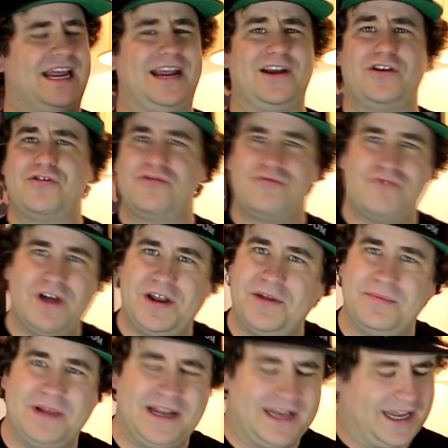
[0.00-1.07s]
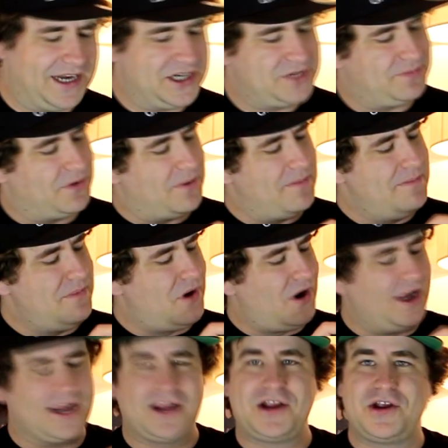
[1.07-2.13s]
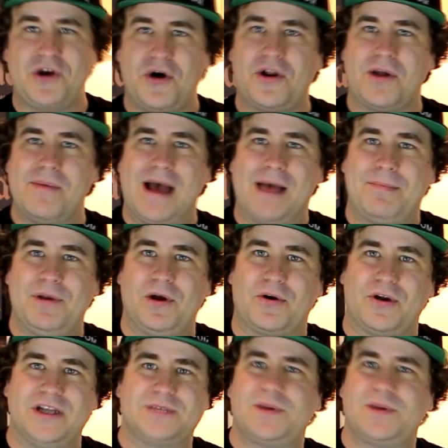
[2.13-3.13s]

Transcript: Incredibly niche, but my god, I'm happy I got it.